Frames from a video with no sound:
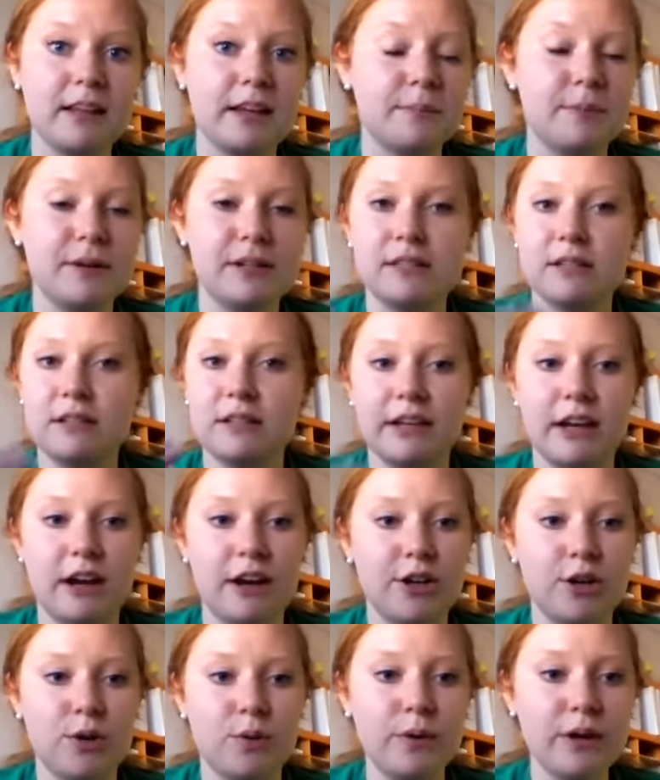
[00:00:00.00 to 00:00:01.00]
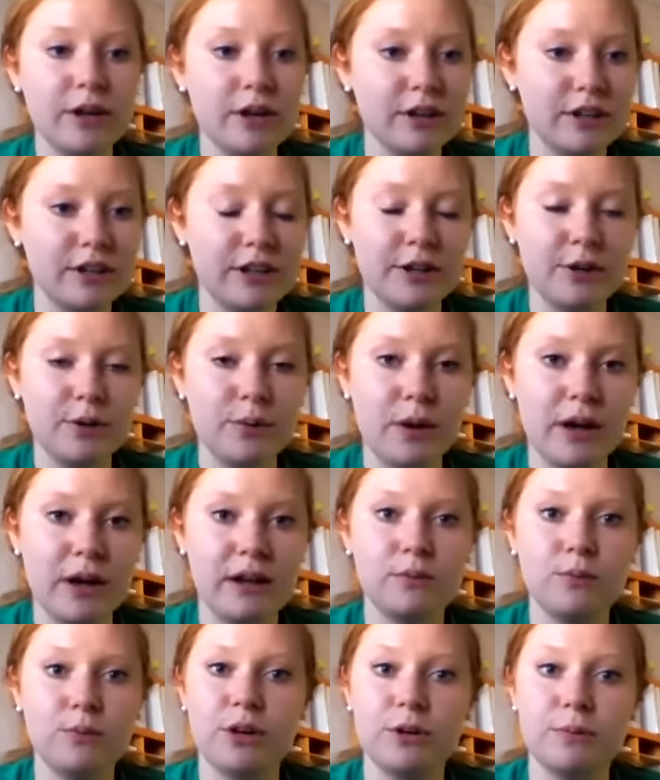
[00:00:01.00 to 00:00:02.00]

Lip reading: like basically how your year went and